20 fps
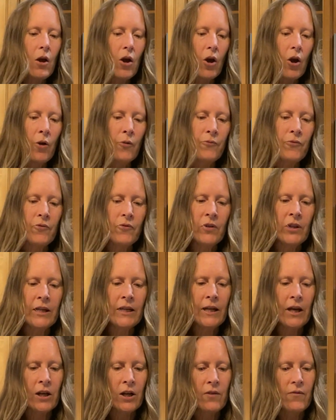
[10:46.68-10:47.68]
Hopefully
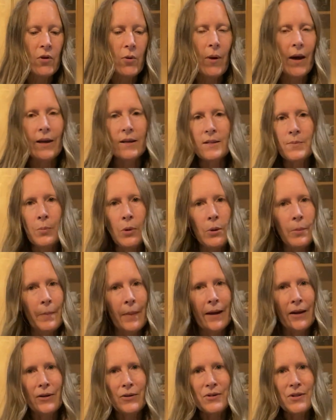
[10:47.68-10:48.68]
none of you expert
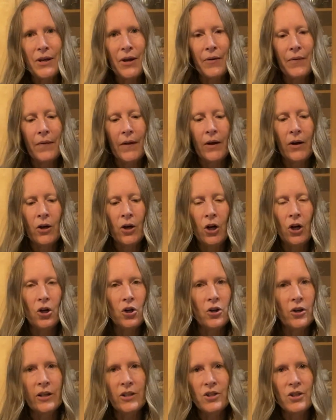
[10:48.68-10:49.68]
bakers out there are
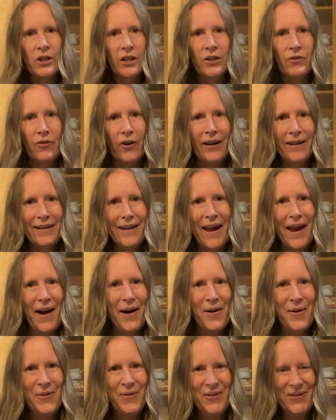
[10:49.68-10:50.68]
cringing right
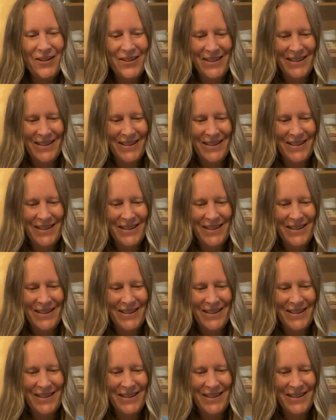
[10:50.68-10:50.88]
now.